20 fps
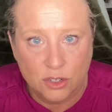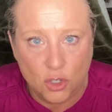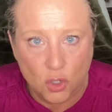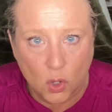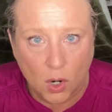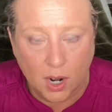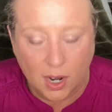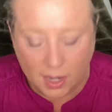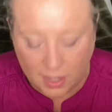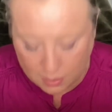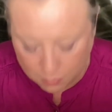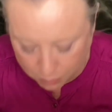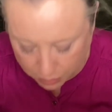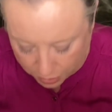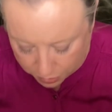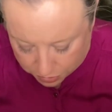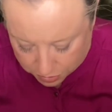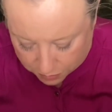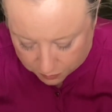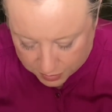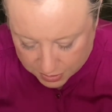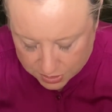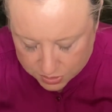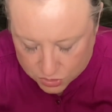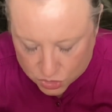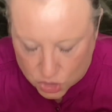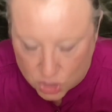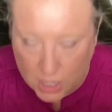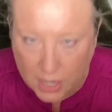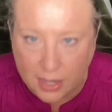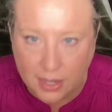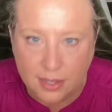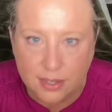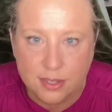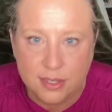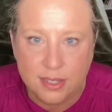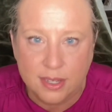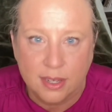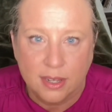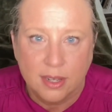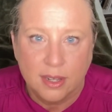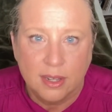try both of these shades.